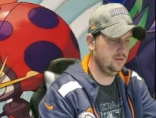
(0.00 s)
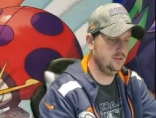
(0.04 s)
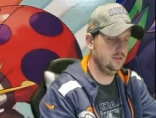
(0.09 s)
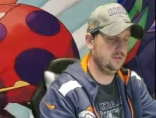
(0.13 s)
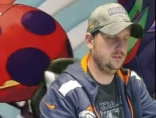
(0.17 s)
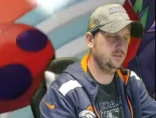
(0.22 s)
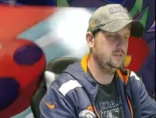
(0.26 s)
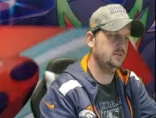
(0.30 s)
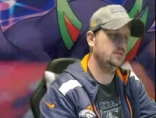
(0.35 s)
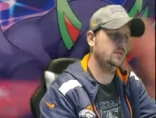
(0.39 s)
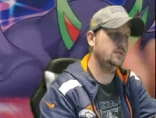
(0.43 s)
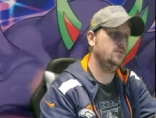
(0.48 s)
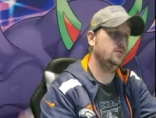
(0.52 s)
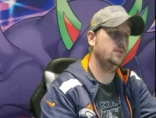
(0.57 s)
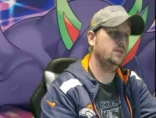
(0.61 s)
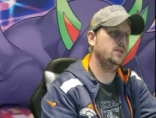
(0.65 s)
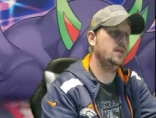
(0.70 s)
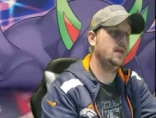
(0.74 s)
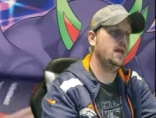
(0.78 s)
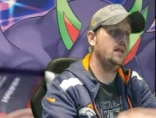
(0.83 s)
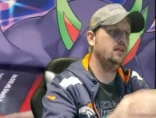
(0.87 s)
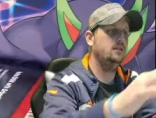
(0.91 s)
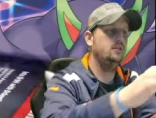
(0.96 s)
See
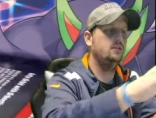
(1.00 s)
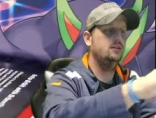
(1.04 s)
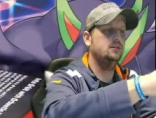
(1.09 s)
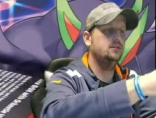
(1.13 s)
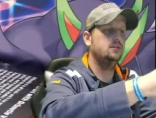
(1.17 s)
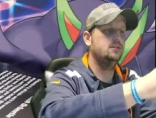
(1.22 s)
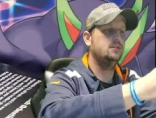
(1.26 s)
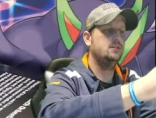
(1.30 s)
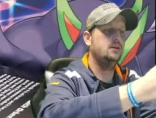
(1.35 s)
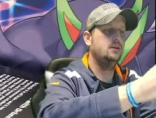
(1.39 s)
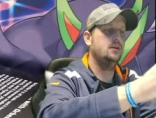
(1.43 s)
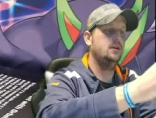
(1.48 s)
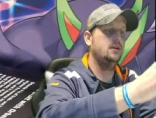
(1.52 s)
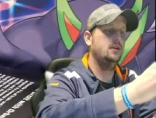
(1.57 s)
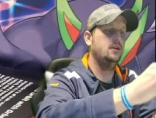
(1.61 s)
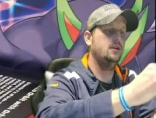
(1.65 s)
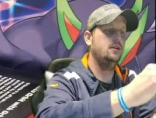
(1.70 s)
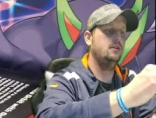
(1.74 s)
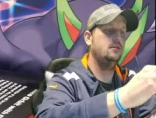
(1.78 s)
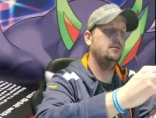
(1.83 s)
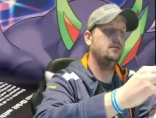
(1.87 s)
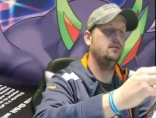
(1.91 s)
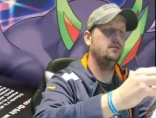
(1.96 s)
what that looks
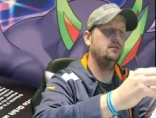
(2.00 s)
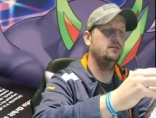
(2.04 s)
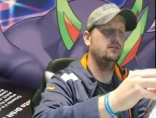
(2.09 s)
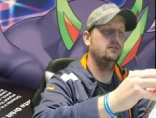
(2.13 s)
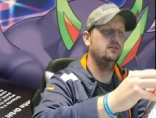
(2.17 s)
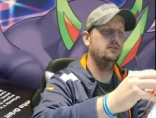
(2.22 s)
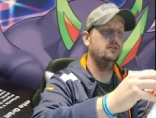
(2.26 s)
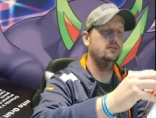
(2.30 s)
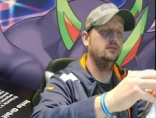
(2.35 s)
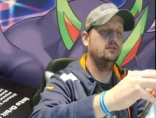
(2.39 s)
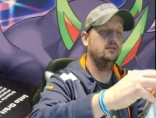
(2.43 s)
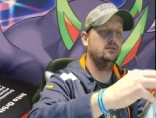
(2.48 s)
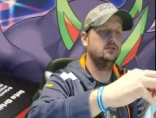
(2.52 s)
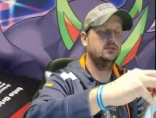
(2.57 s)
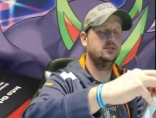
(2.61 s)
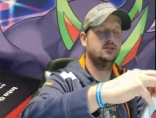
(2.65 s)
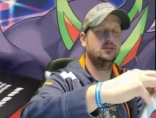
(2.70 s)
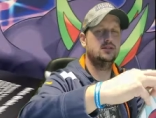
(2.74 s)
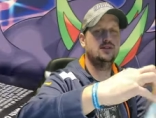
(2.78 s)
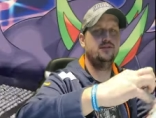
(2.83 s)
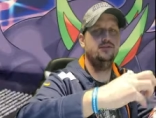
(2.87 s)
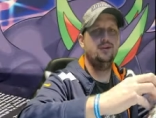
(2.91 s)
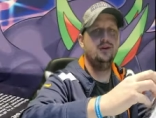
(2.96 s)
like.
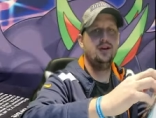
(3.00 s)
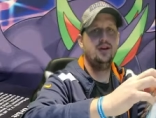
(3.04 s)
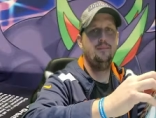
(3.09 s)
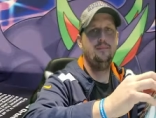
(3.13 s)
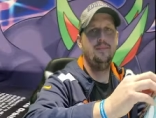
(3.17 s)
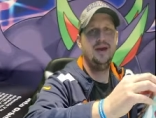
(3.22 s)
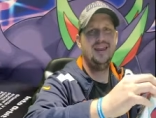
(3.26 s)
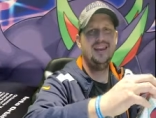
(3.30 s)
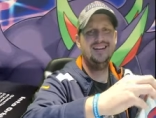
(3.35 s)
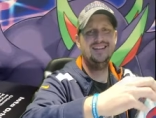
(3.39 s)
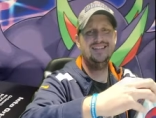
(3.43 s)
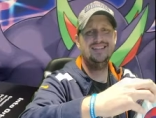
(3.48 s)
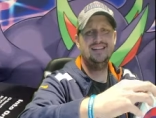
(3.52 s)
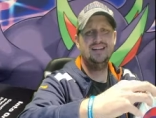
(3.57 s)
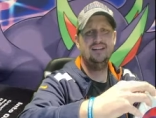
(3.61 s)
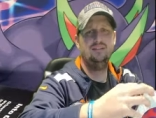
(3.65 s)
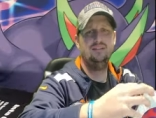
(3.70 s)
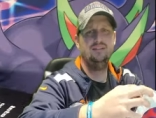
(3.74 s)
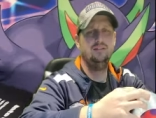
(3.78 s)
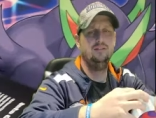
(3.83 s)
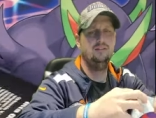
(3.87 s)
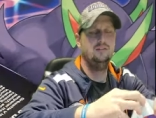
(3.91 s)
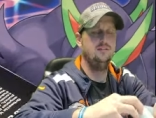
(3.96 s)
Let's see if I can manage
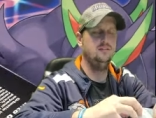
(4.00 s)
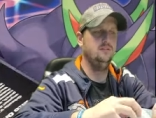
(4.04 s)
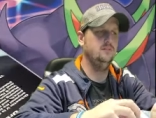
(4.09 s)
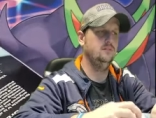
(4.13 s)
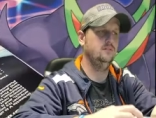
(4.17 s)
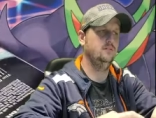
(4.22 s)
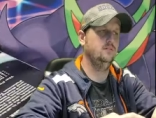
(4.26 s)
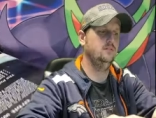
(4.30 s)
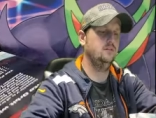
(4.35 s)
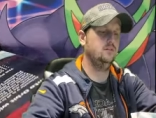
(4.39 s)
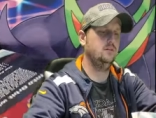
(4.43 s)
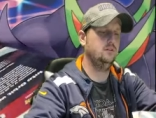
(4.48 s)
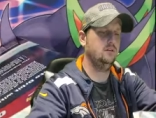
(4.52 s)
not to